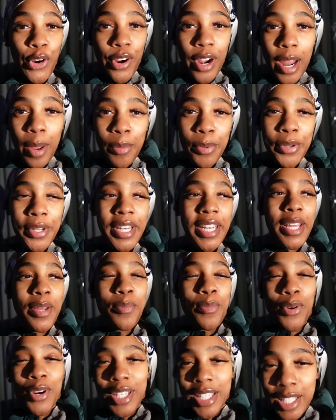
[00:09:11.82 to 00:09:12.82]
crab, we're gonna eat
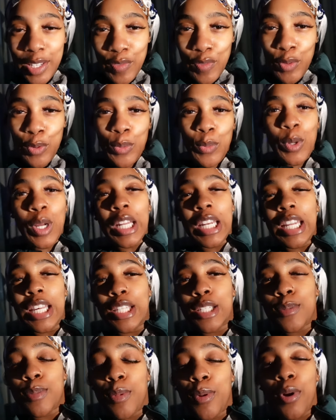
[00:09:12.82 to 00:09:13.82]
more seafood, we're gonna
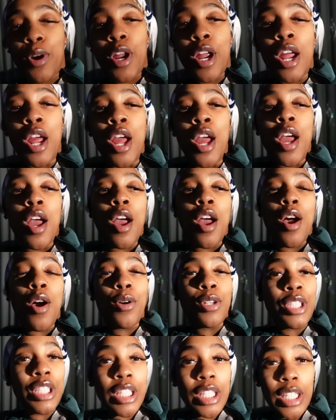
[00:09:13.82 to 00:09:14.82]
explore
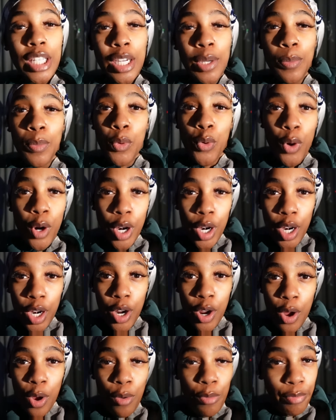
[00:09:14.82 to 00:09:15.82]
Ocean City more,
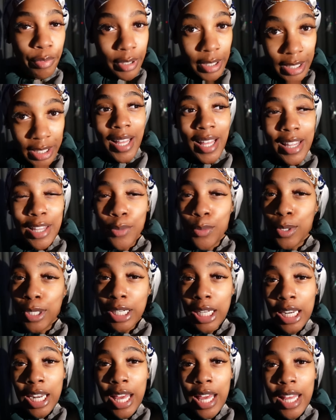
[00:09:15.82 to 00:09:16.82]
hopefully. And then we're
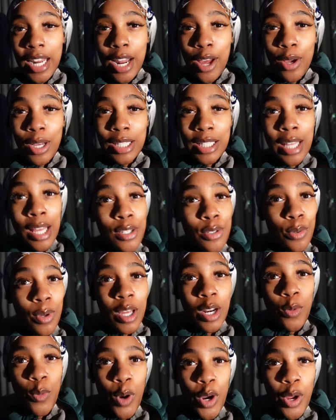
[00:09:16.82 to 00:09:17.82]
gonna head out because I do
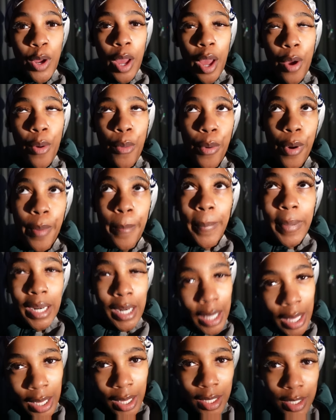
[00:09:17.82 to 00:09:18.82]
gotta work on
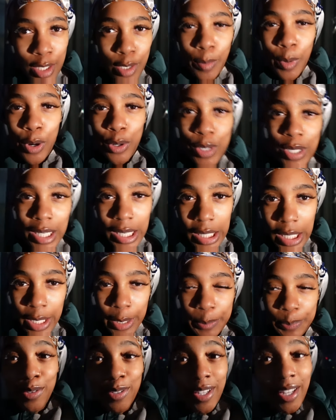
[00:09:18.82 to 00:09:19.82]
Monday, tomorrow Sunday.
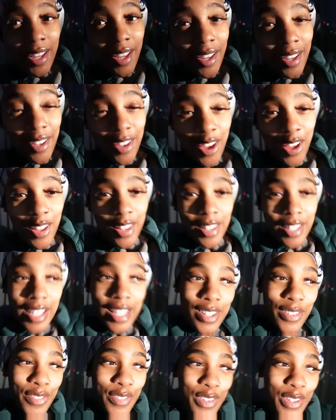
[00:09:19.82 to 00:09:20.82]
So yeah, y'all, look
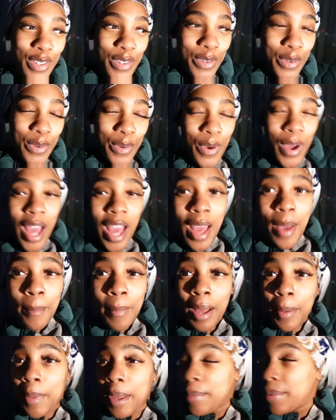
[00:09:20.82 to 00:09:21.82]
at the view.
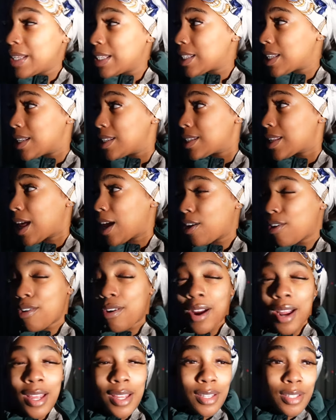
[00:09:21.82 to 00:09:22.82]
My baby is inside
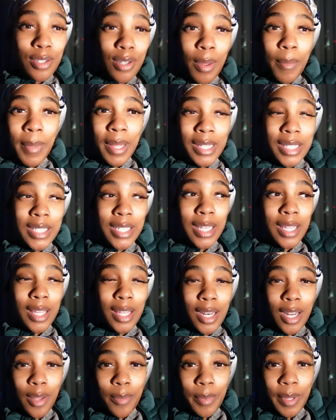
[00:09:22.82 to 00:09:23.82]
crying, so I'm about to
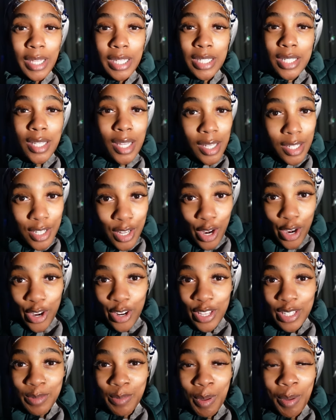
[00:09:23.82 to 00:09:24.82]
get up and tend to her
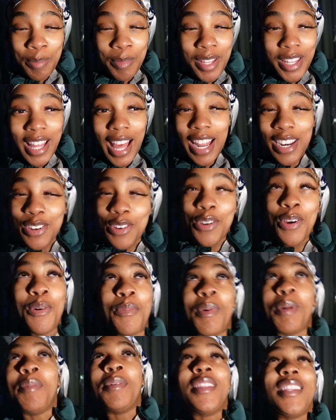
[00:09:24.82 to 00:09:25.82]
because my mother, I know
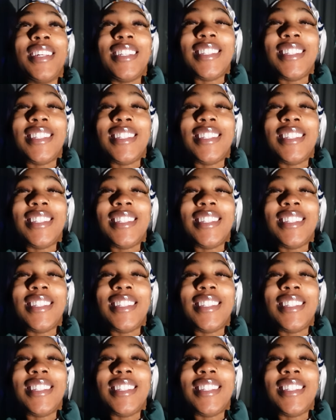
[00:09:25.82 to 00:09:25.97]
my mother